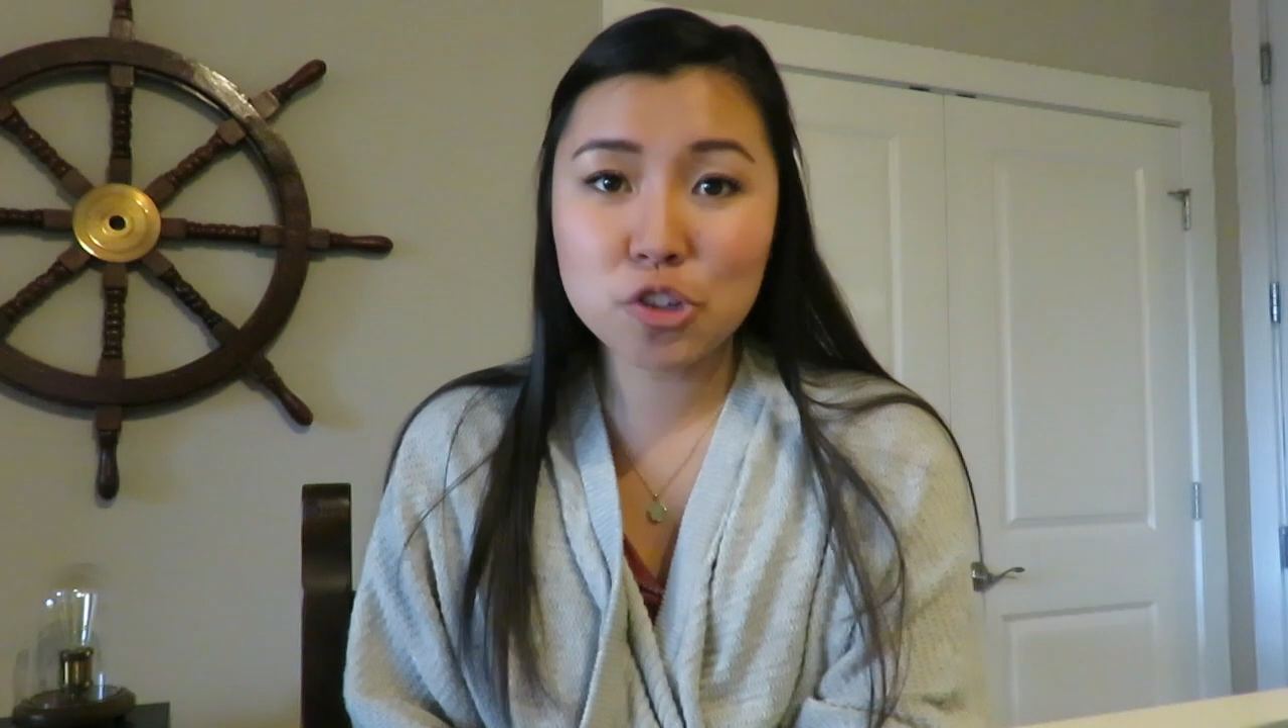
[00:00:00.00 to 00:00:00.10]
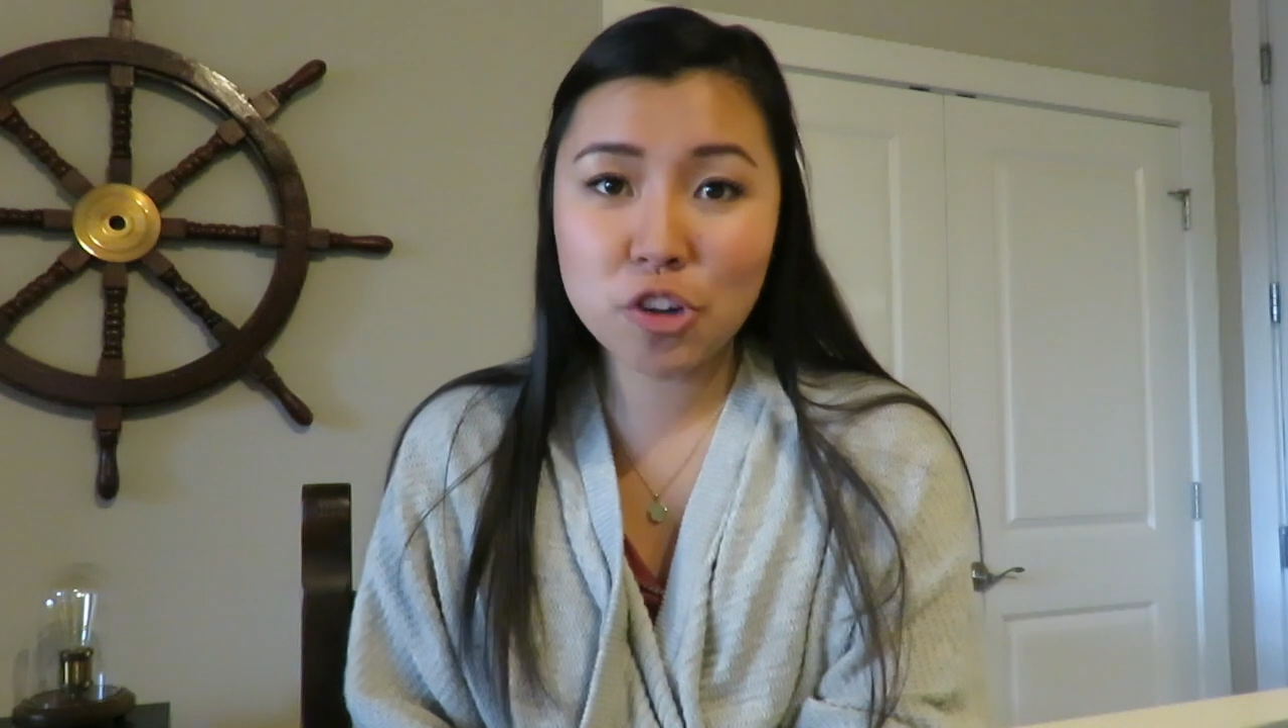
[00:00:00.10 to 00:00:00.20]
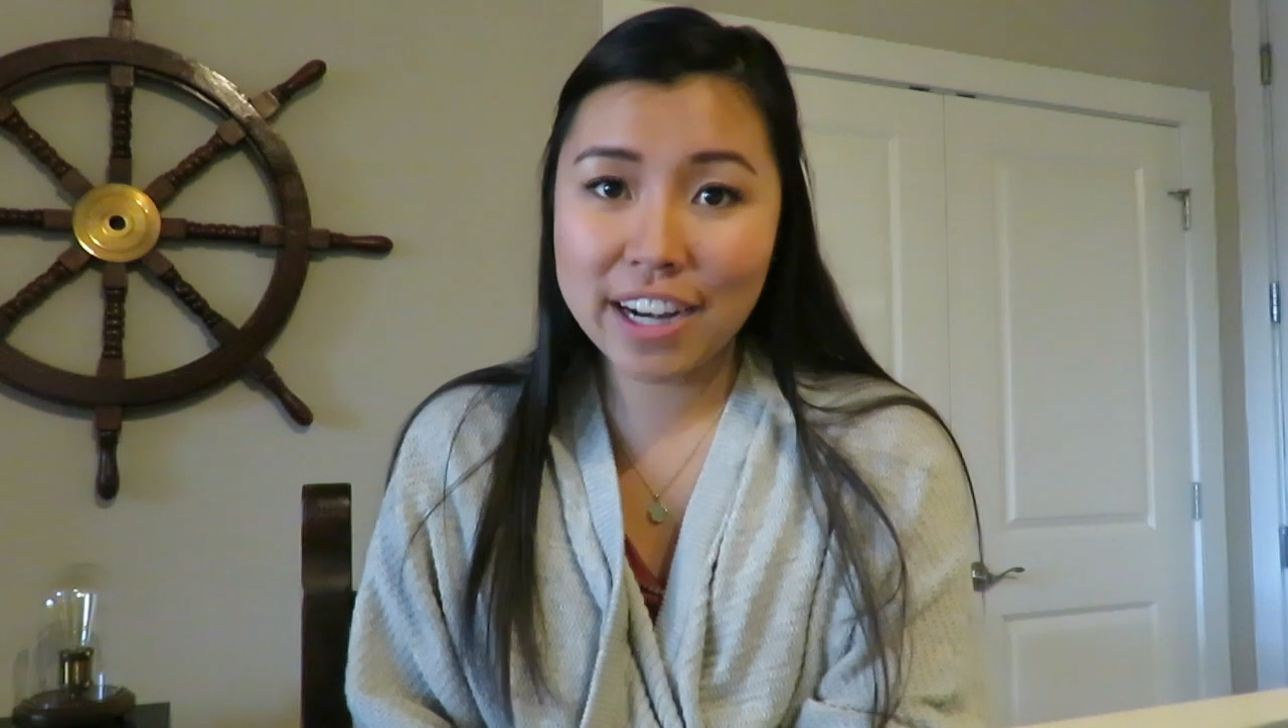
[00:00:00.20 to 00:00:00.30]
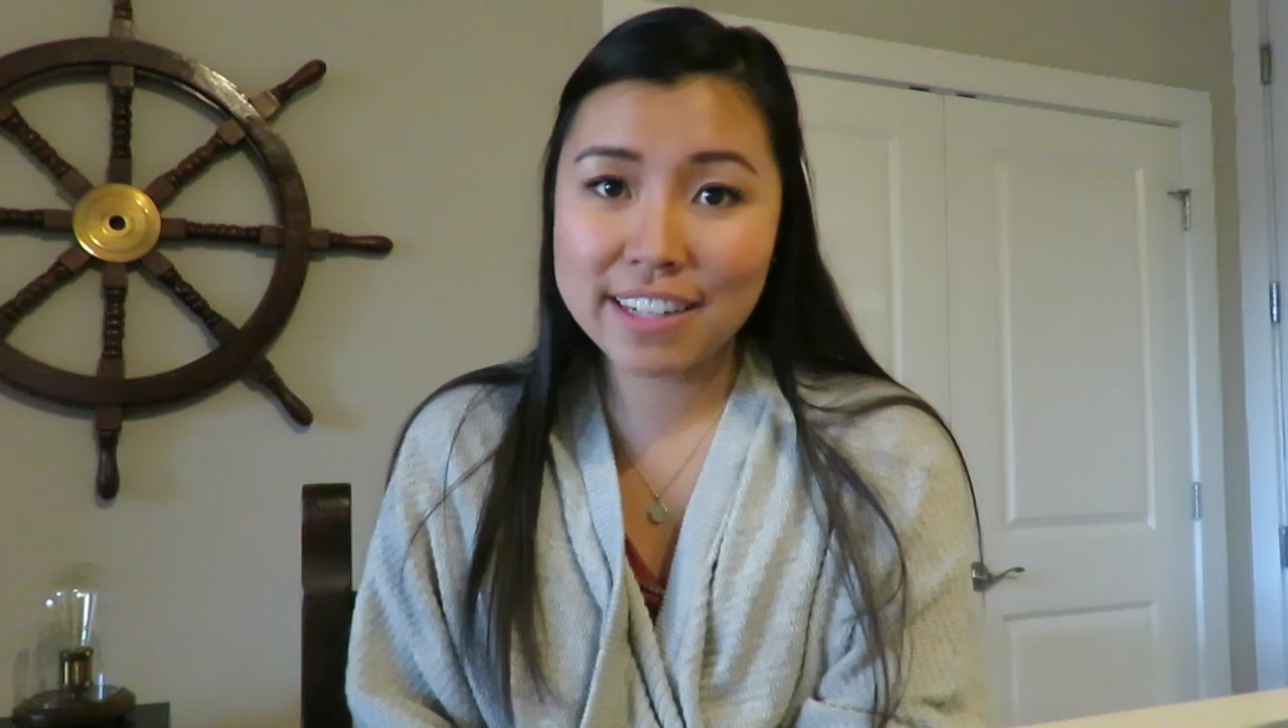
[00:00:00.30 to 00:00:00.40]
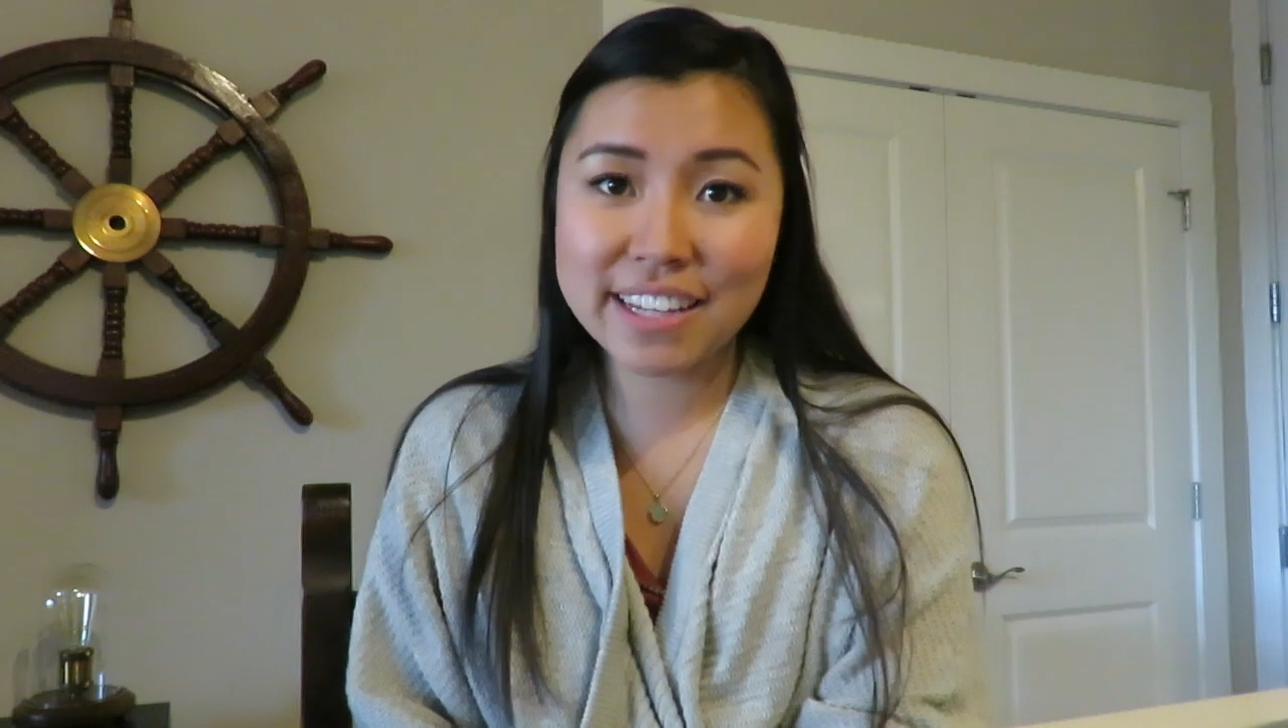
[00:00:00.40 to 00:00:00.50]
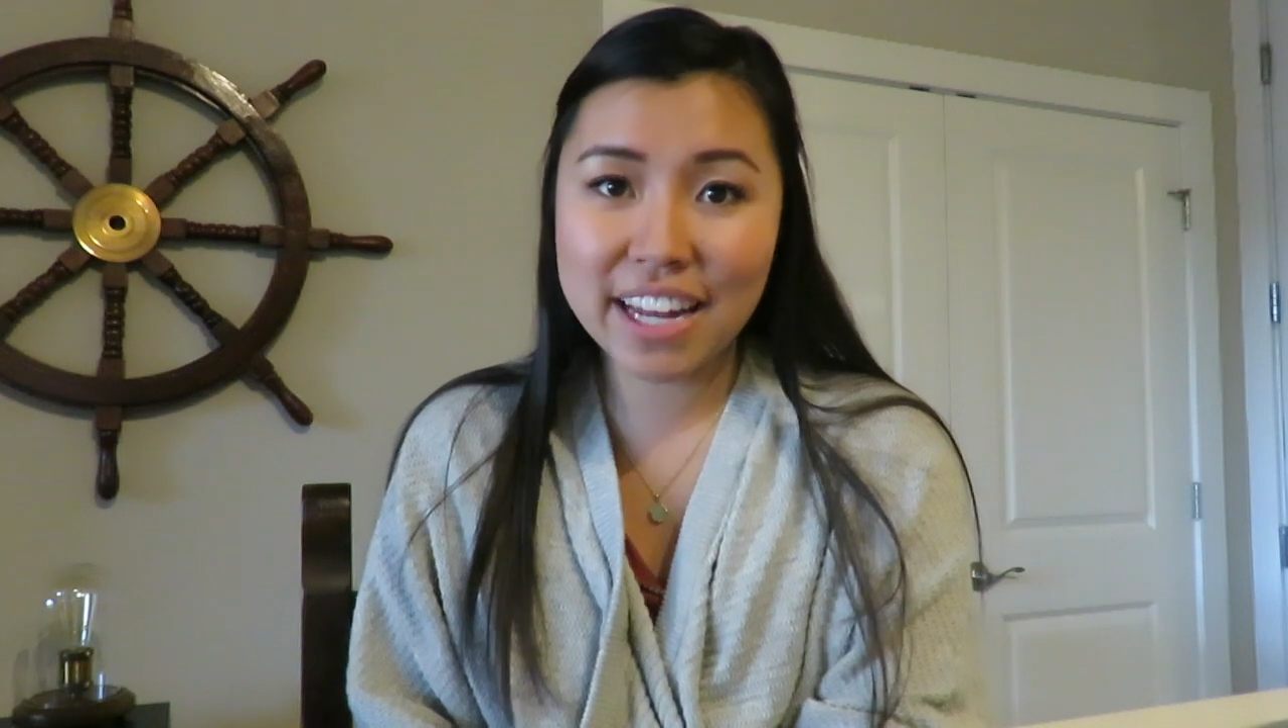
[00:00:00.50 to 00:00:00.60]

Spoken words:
trying to